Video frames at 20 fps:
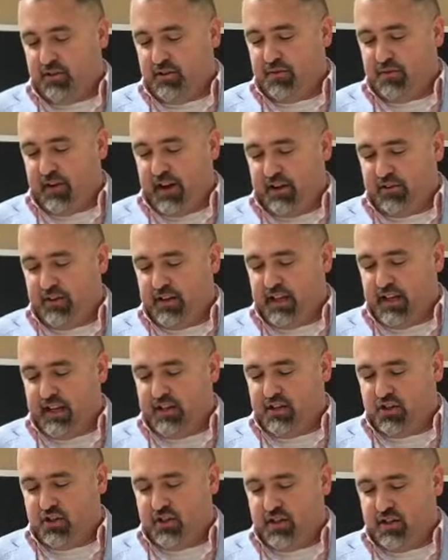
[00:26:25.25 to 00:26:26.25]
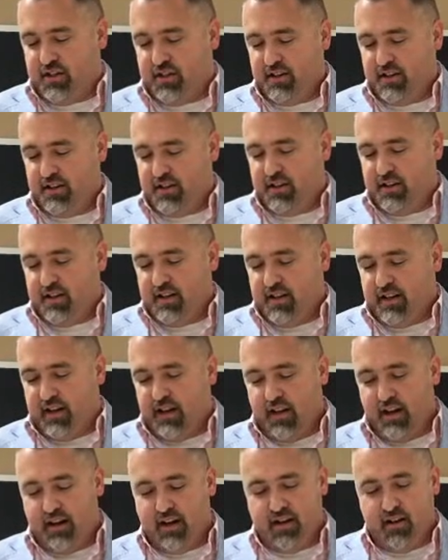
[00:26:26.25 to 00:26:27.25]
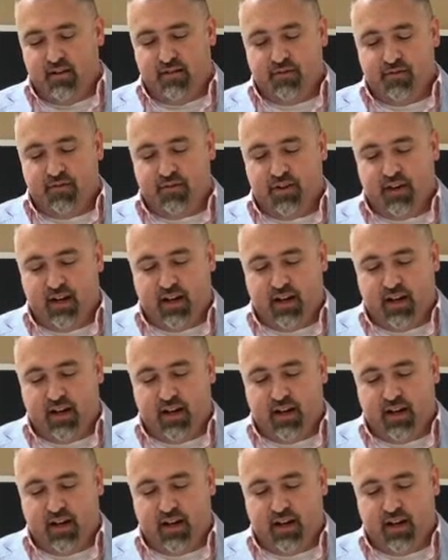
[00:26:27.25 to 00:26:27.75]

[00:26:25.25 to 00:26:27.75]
the foundation of